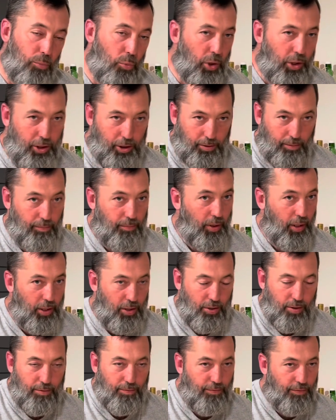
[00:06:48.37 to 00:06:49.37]
which
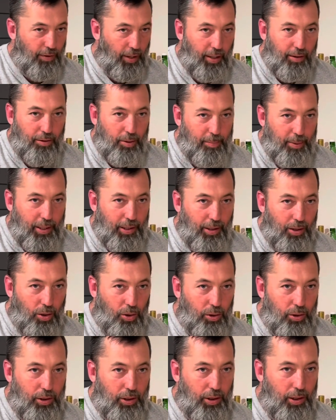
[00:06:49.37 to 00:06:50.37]
is very
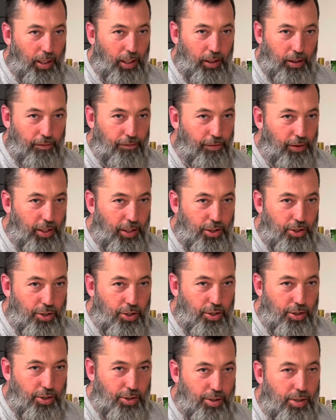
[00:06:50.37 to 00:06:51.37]
mediocre, and the finish
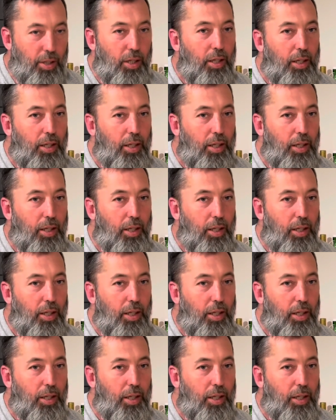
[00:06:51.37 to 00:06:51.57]
is